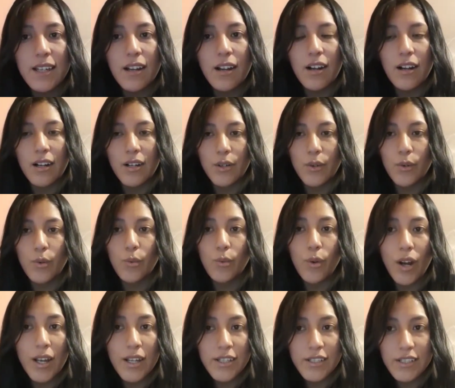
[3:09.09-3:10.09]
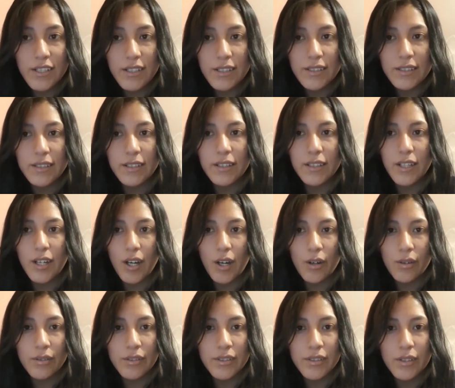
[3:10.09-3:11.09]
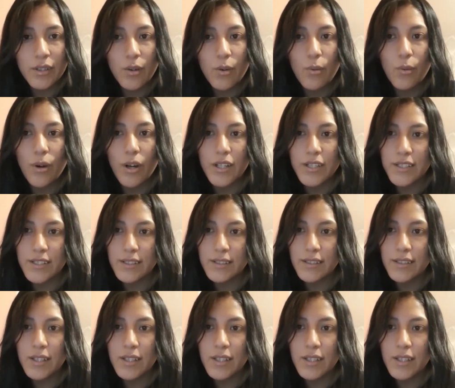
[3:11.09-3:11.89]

are washed, caught, watched,